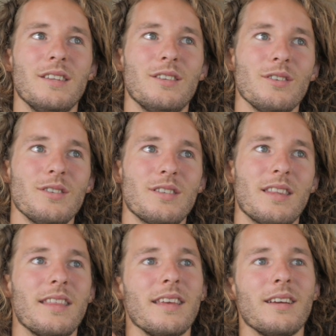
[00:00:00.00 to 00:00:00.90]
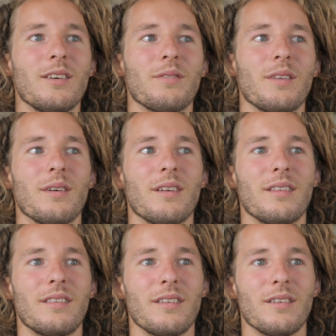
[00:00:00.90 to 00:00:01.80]
Just think of
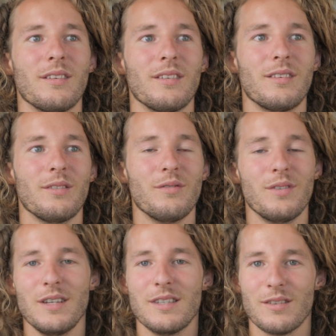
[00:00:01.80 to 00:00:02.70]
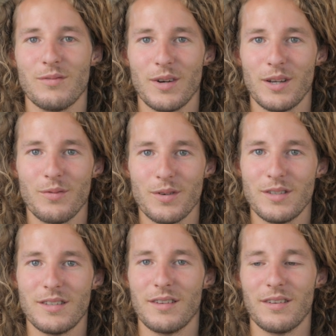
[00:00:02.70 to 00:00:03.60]
the reason why you
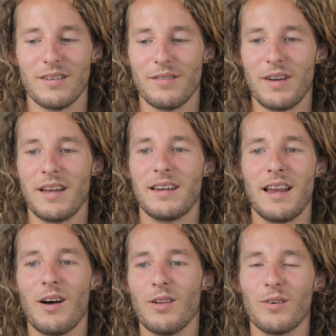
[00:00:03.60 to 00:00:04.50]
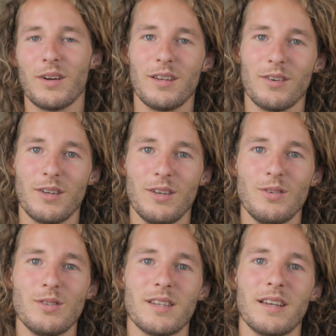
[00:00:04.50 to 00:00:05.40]
want a van and how long are you gonna
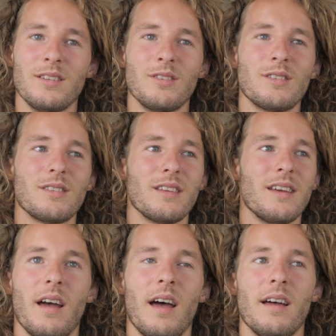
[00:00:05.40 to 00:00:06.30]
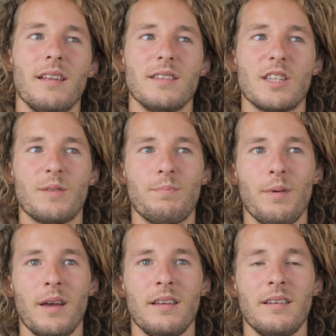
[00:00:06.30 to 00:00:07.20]
use it, and
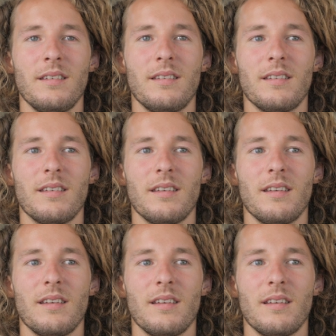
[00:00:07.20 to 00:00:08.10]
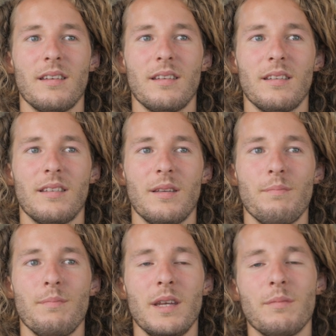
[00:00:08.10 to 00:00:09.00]
spend the
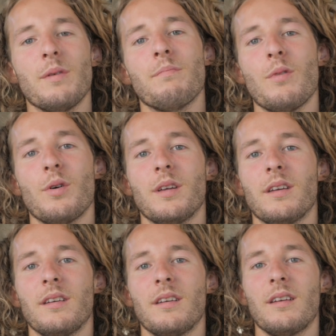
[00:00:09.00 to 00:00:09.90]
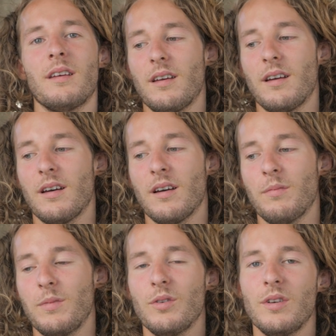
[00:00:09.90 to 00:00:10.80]
minimum money
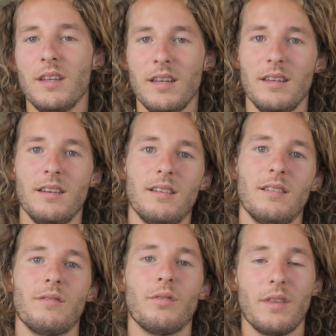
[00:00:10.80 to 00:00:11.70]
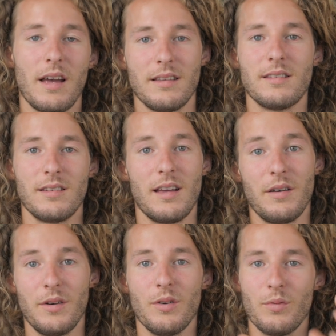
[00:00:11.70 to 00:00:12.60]
you need for that
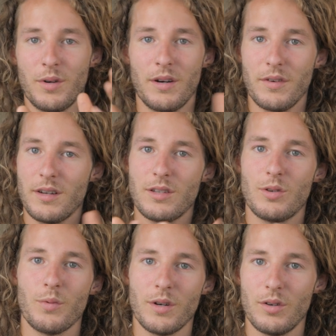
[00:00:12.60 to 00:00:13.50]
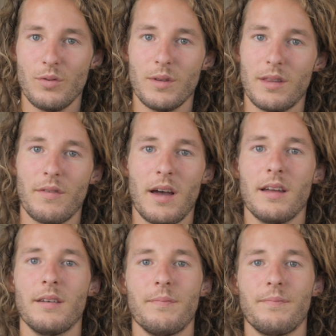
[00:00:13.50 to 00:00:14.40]
scenario, whatever it is you want to do with the
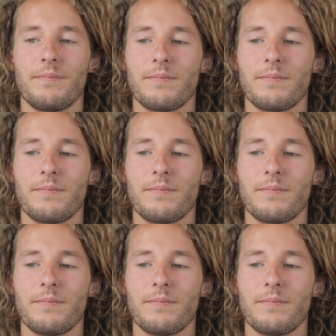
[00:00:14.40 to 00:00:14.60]
van.